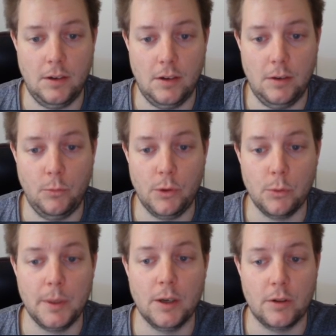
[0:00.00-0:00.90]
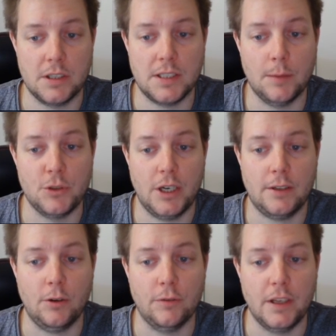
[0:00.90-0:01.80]
we will be on the
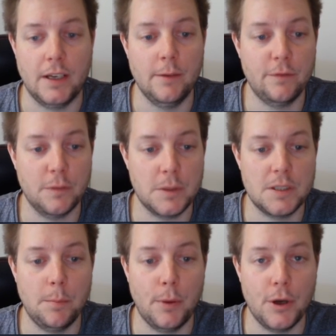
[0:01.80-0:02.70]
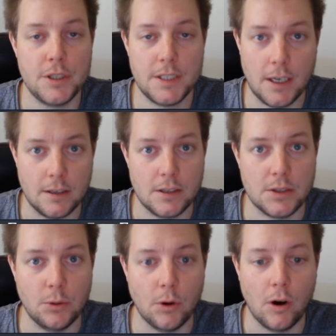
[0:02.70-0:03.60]
subject of the infamous
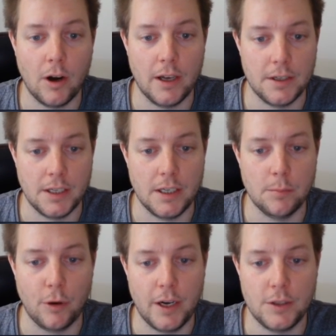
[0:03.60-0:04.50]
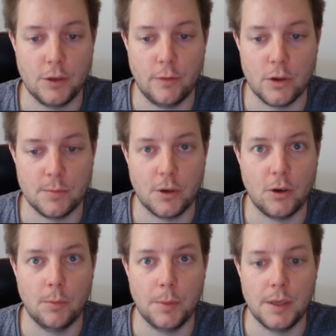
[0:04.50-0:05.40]
burst_IND branch of
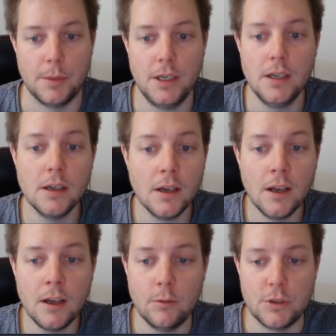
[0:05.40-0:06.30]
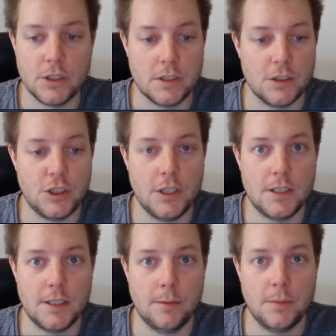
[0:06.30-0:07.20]
Osmocom-BB, which is the
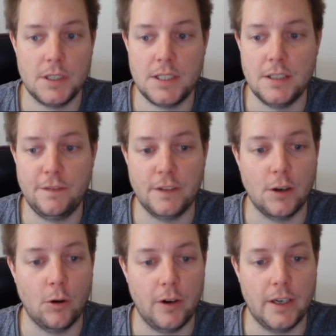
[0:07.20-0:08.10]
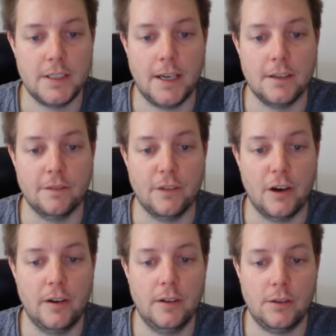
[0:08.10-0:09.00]
GSM sniffing orientated
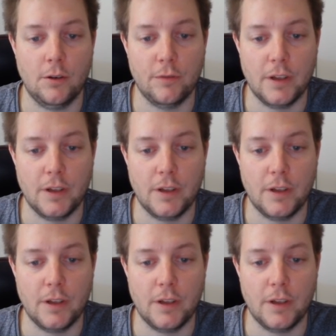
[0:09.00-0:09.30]
variant of the